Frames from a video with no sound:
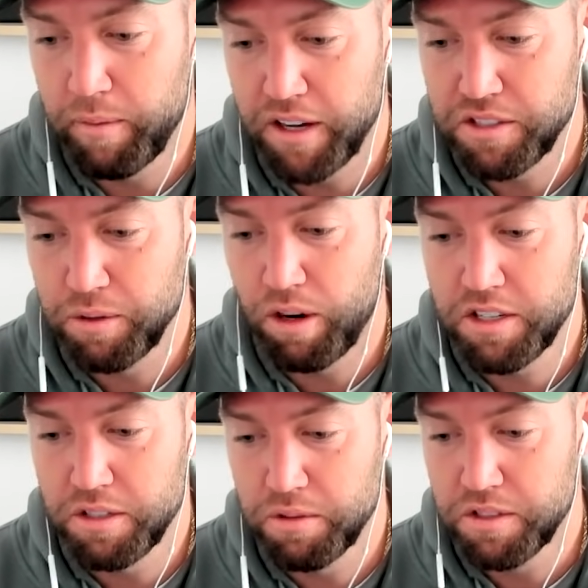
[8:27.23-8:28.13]
match to
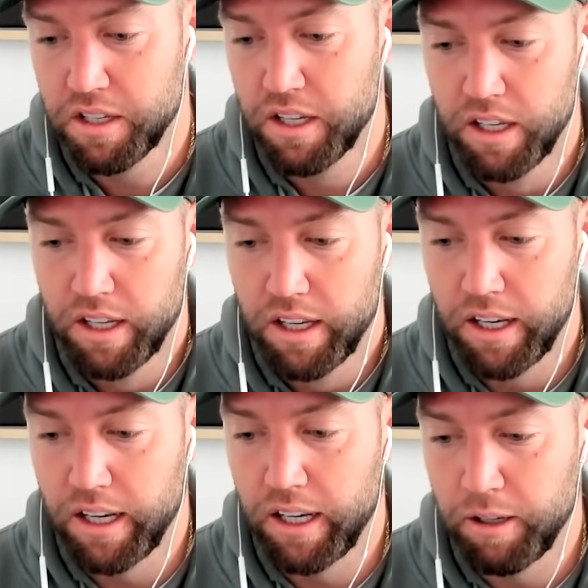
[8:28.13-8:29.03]
watch. And it was,
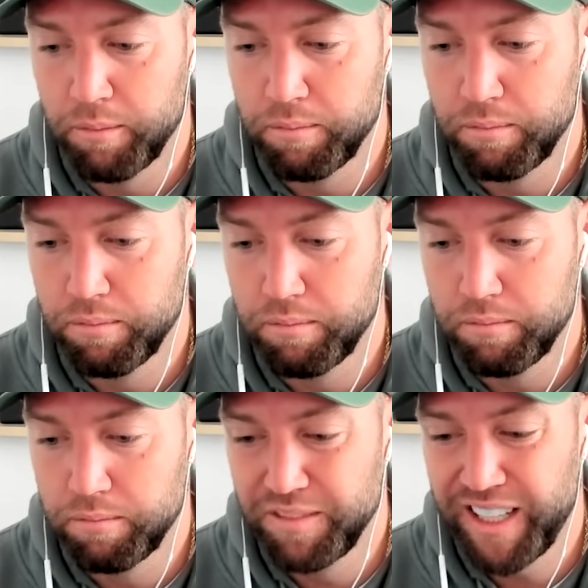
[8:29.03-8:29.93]
I
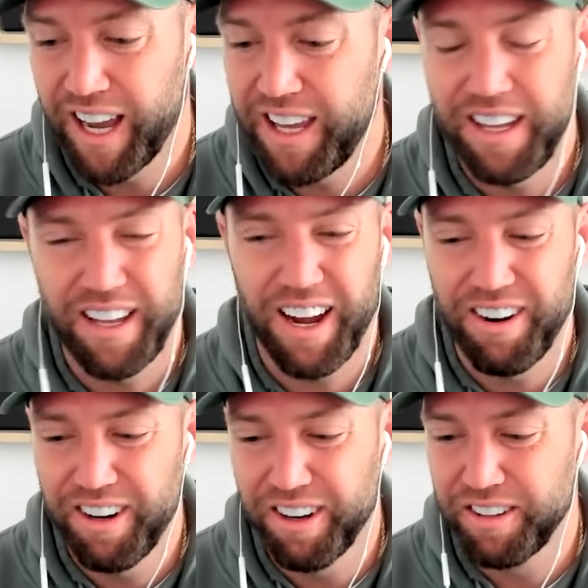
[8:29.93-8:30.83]

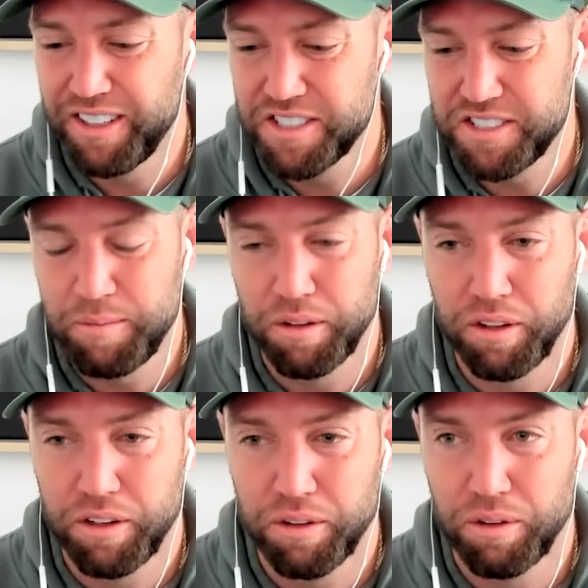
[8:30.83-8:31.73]
don't know, he just seemed a
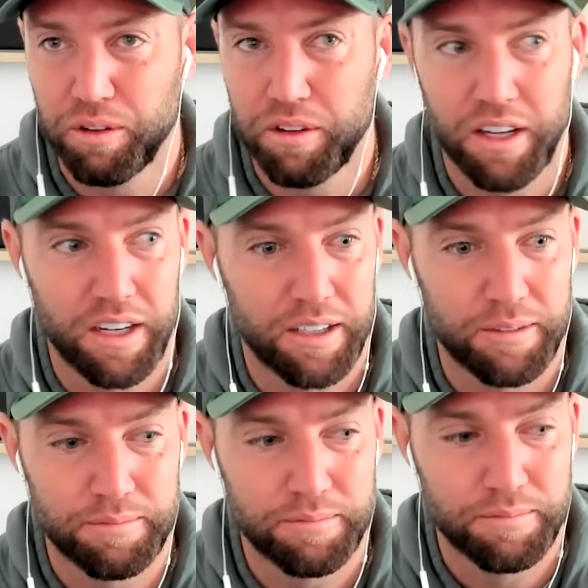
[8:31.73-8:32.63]

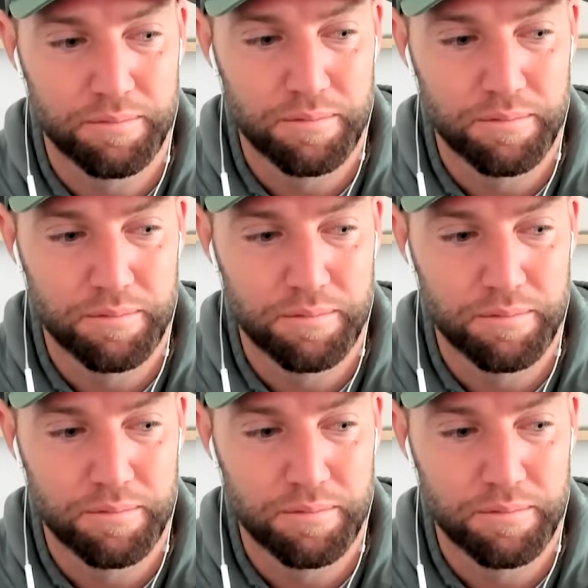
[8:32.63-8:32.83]
little